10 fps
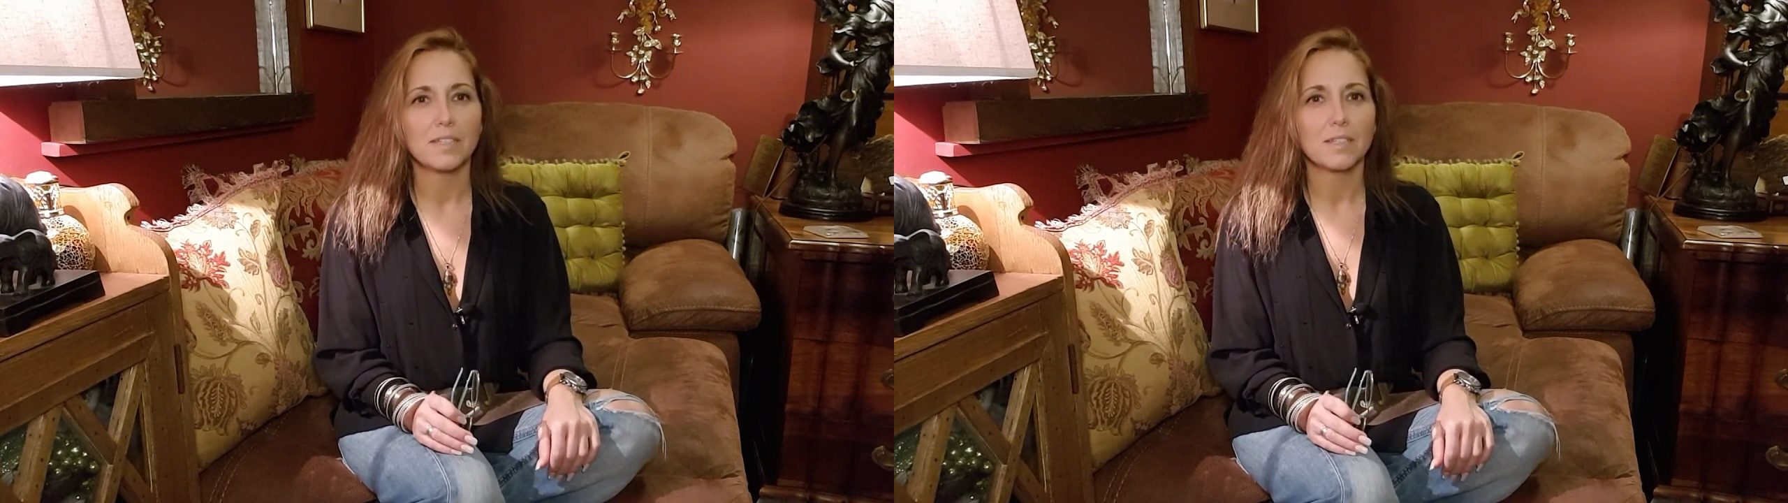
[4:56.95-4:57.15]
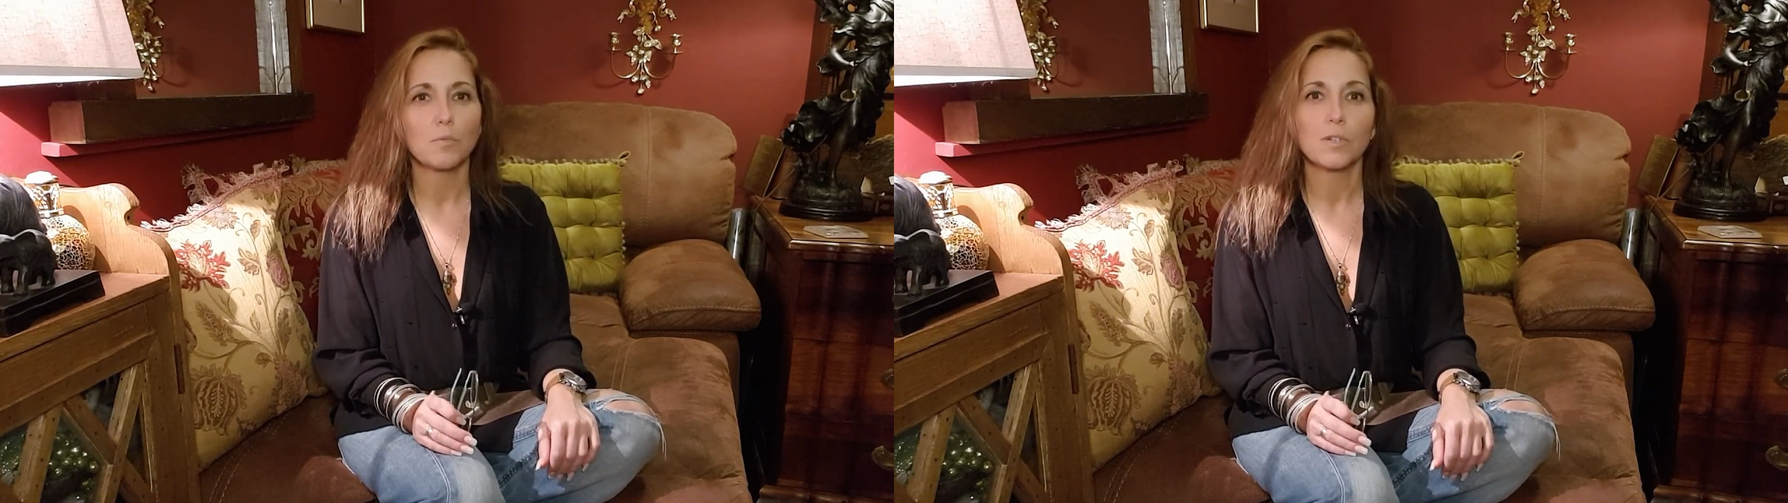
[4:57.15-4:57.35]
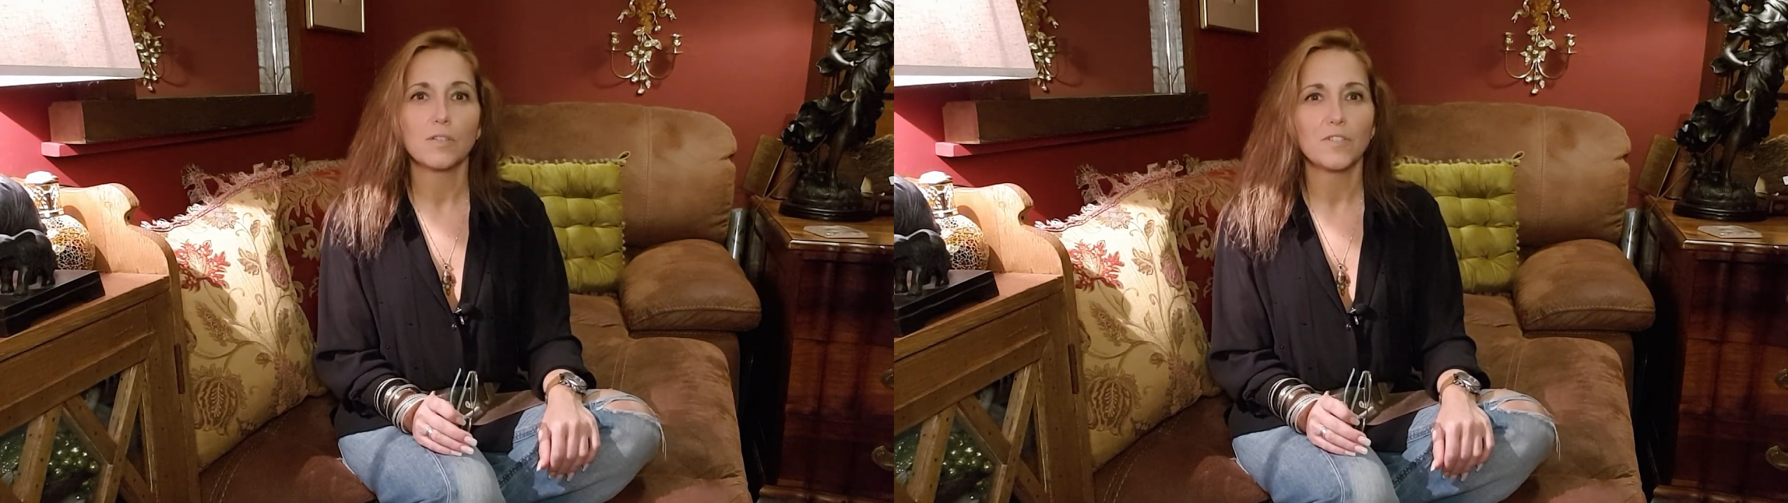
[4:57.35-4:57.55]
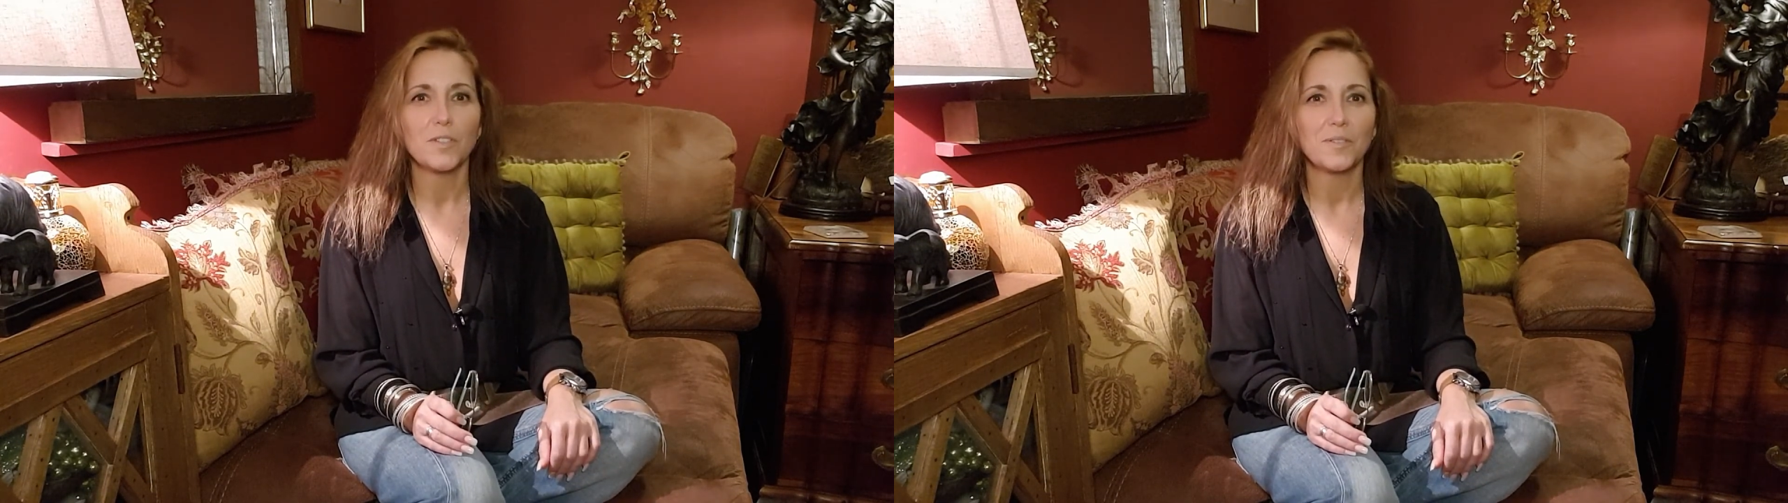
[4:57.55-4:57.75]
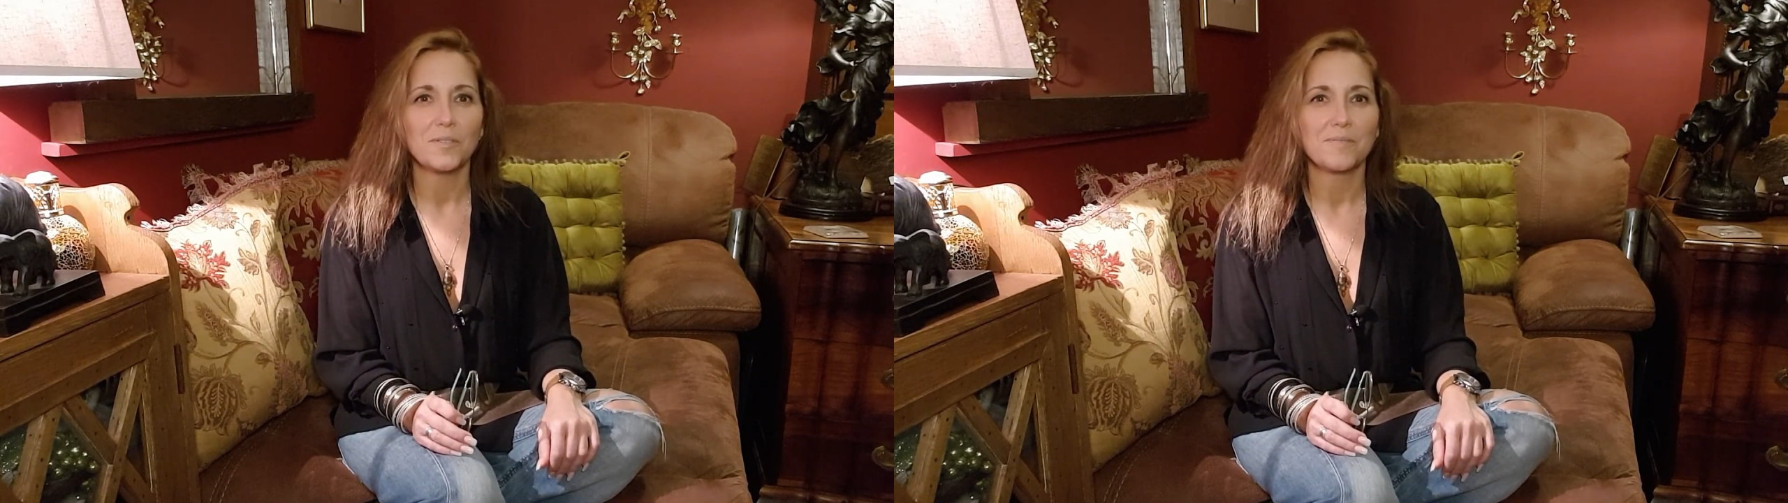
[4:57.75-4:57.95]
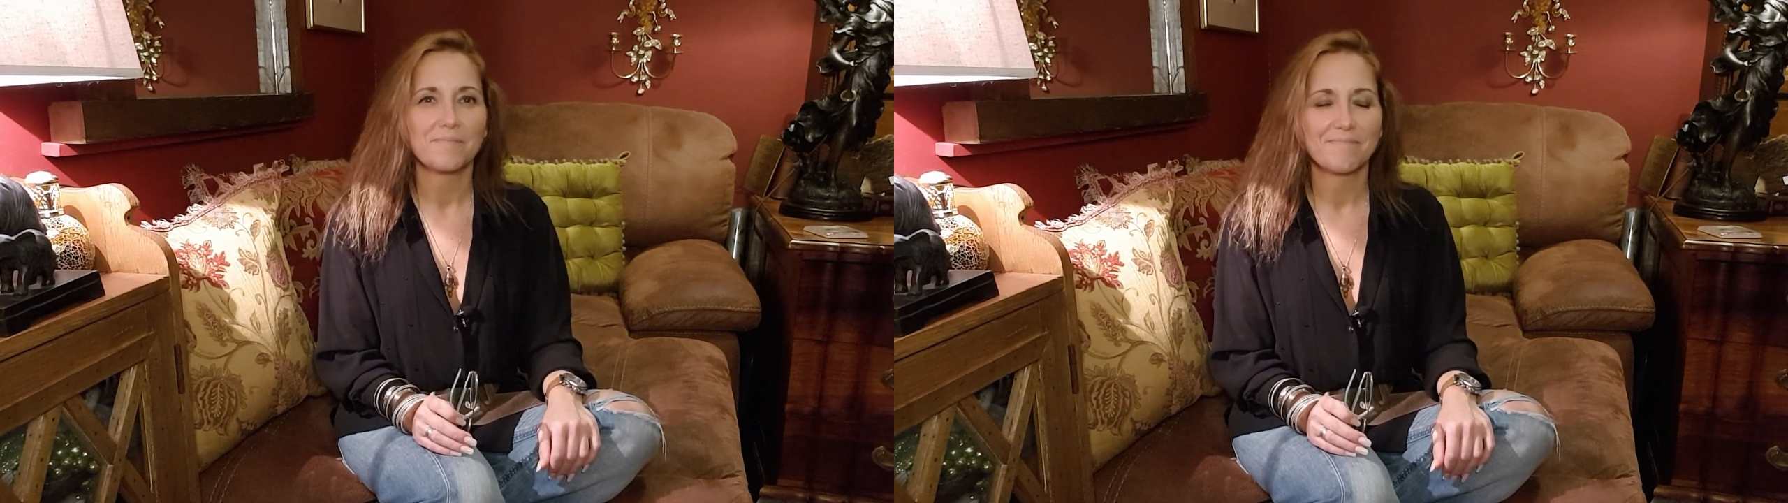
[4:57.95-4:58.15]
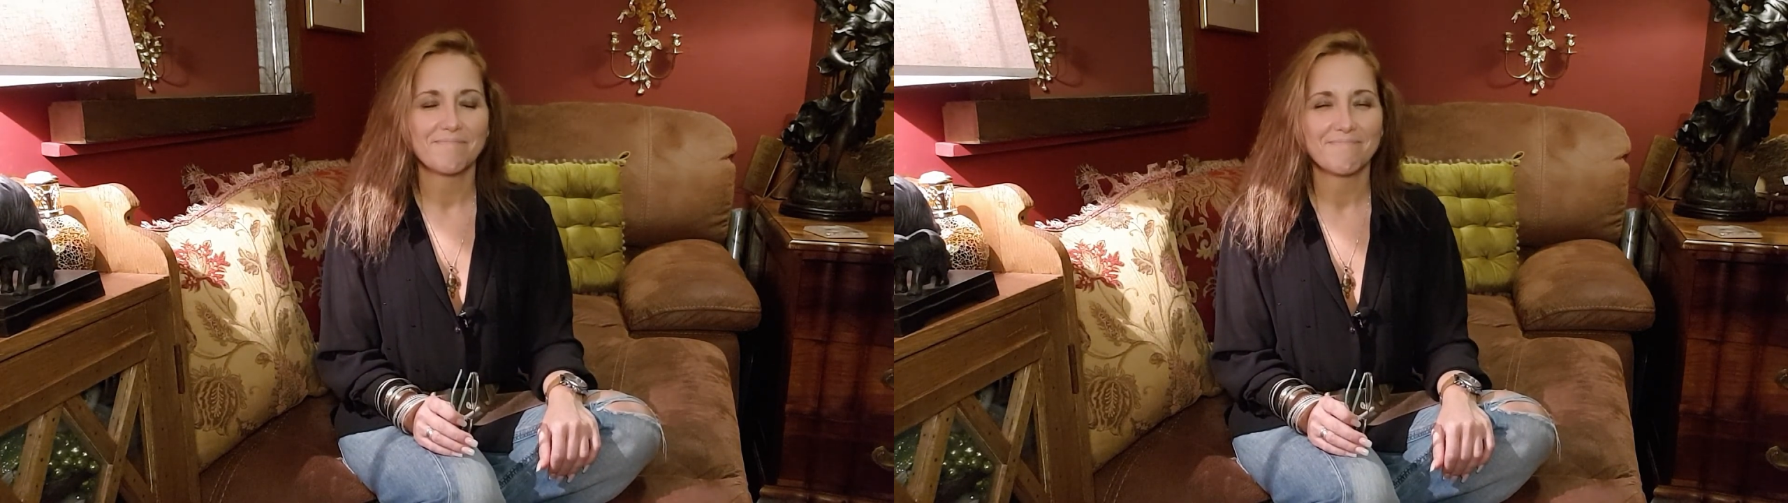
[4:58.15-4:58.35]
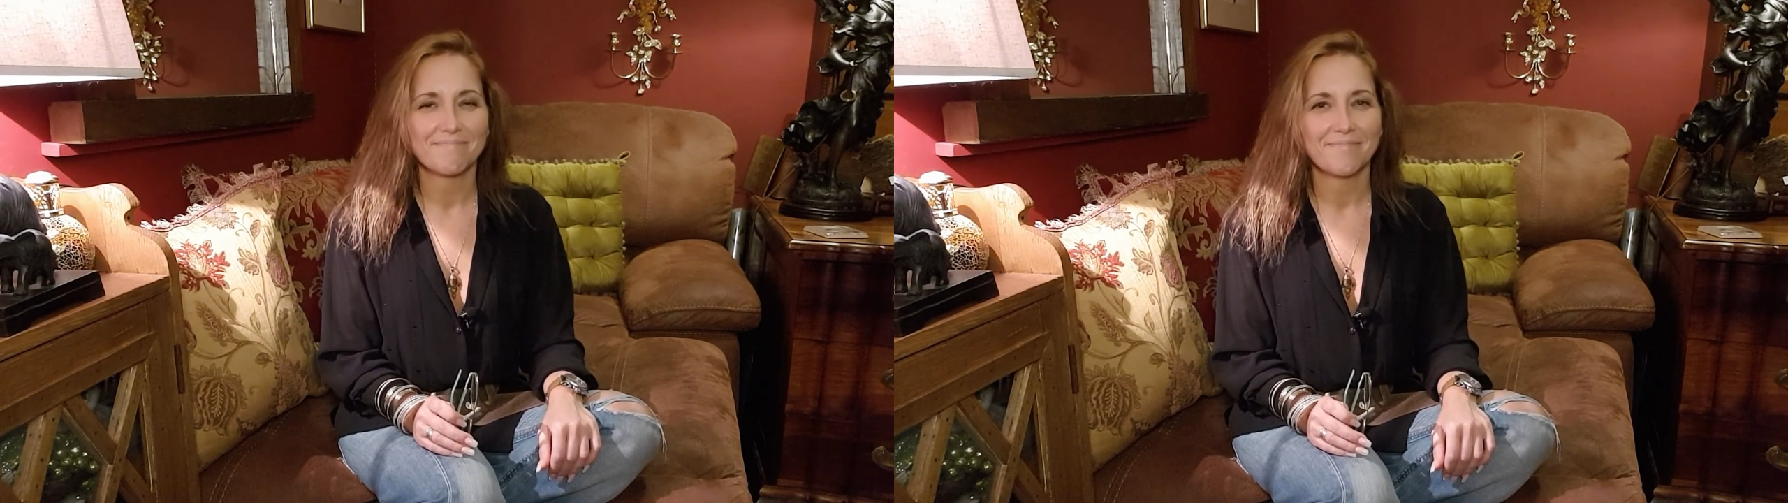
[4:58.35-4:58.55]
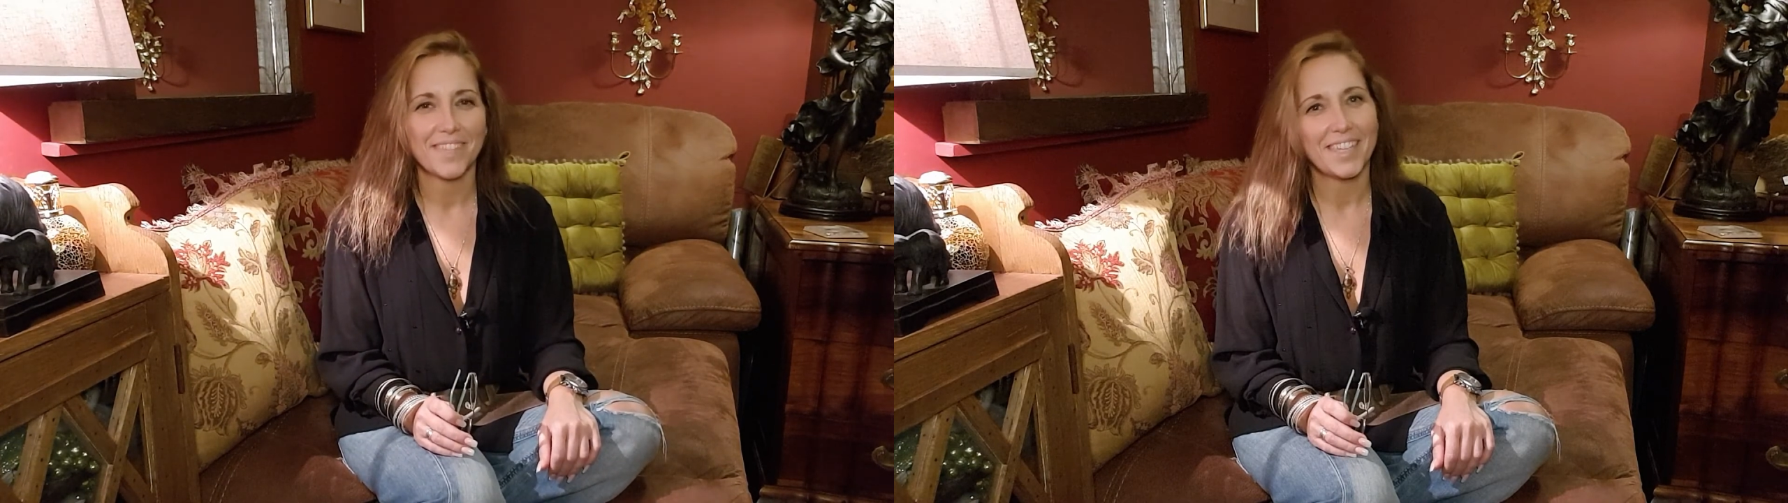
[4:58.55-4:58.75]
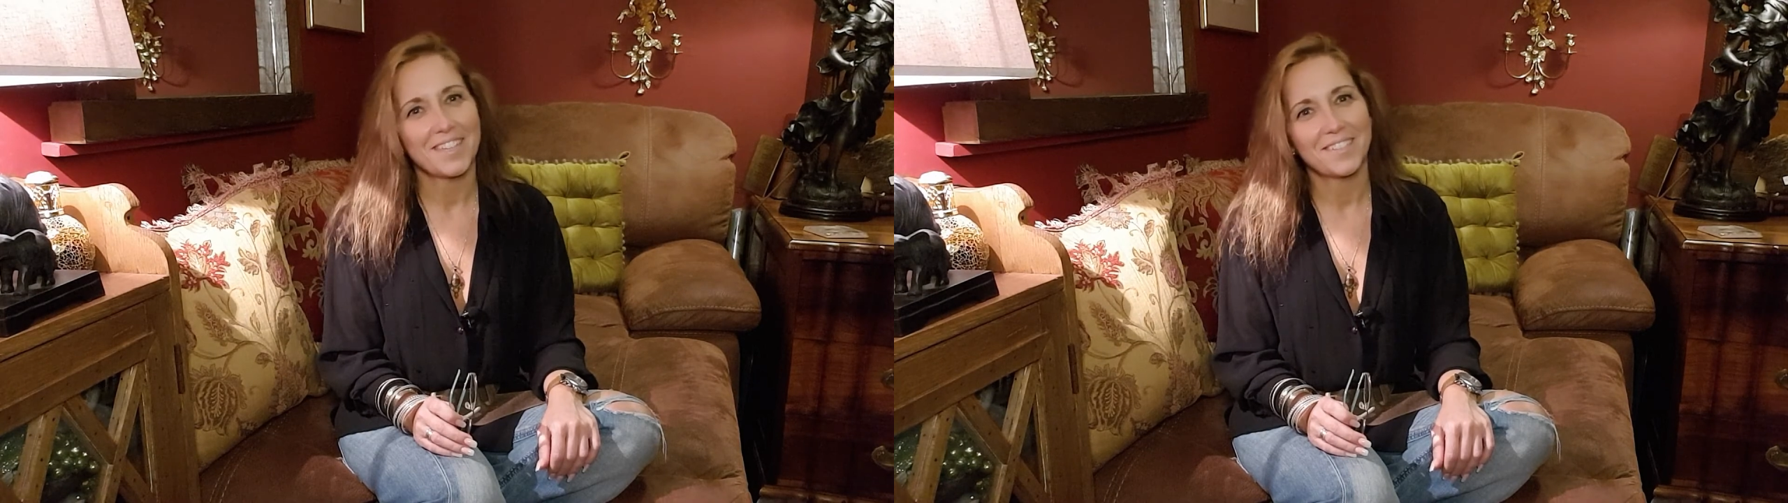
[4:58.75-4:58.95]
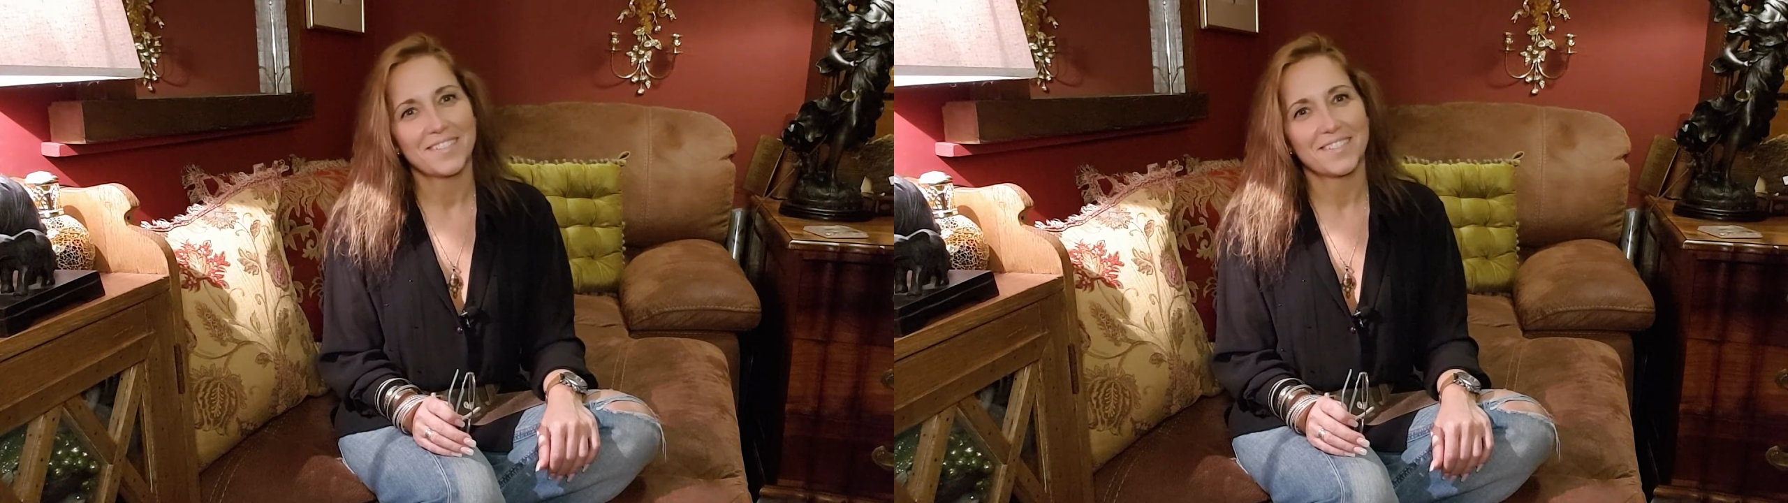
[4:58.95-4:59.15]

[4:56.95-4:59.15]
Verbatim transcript: that work for you. Thank you.